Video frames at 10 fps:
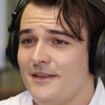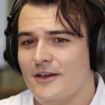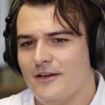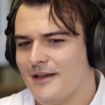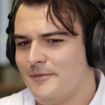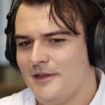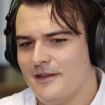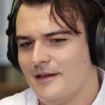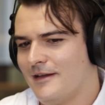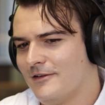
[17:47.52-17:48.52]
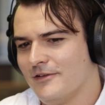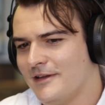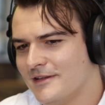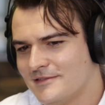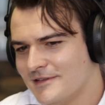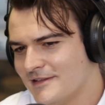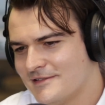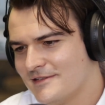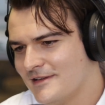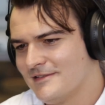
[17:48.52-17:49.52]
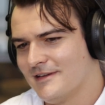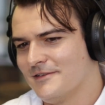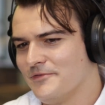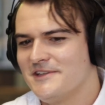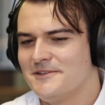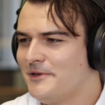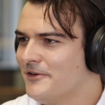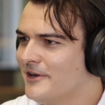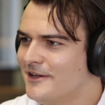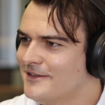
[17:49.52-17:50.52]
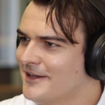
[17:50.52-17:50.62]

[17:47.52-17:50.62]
Yeah, I agree. It's like a recipe, right?